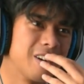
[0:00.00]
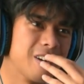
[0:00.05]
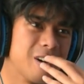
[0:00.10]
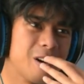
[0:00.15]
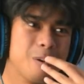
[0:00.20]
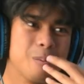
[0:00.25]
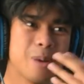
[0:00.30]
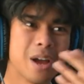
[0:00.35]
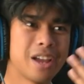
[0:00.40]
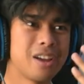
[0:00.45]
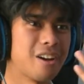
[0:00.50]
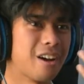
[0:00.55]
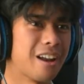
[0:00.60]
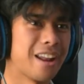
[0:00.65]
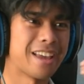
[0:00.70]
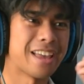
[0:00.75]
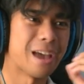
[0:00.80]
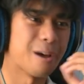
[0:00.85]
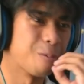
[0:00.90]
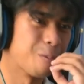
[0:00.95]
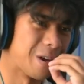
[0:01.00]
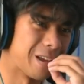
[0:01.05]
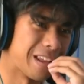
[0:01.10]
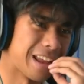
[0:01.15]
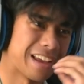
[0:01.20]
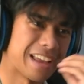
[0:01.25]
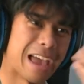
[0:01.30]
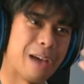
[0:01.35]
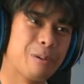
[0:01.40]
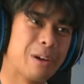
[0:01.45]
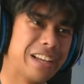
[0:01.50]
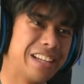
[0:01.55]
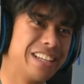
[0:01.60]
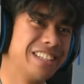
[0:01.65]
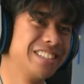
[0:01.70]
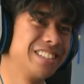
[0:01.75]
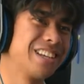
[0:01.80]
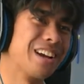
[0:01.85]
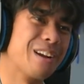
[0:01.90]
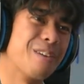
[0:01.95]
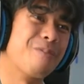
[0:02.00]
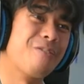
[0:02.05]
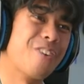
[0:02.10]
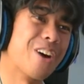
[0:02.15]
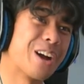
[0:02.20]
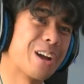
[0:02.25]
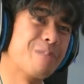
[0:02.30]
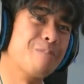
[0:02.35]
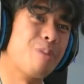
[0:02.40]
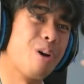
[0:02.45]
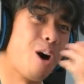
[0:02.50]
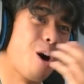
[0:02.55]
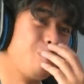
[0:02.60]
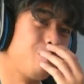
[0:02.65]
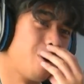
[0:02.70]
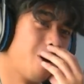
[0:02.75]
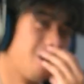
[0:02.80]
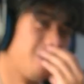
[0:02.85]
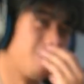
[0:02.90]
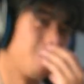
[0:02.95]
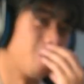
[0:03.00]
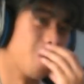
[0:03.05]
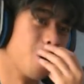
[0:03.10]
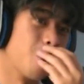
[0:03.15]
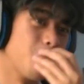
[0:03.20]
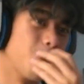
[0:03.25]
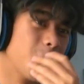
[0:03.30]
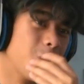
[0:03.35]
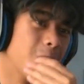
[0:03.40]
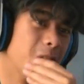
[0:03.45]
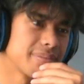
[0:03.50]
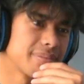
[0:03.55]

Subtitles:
Oh my god, I can't wait. He's gonna fucking pop off, bro.